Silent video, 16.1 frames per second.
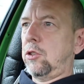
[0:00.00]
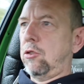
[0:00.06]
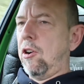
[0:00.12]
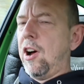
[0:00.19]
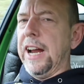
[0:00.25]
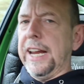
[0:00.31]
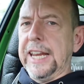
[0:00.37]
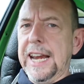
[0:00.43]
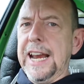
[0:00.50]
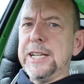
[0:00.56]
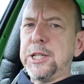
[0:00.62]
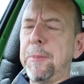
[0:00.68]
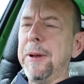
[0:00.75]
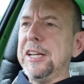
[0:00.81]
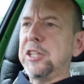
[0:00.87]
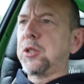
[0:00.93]
Right, kid,
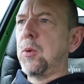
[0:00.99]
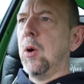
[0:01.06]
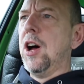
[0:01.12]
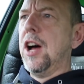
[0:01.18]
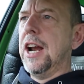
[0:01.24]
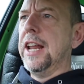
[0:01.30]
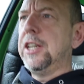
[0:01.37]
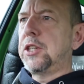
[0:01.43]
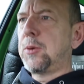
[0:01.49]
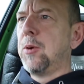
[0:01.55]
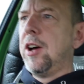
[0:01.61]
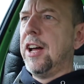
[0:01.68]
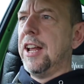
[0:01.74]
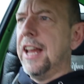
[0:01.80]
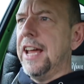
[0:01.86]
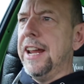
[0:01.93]
that's a bit swirly,
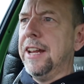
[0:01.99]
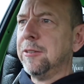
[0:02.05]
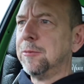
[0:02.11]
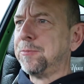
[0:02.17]
swirly.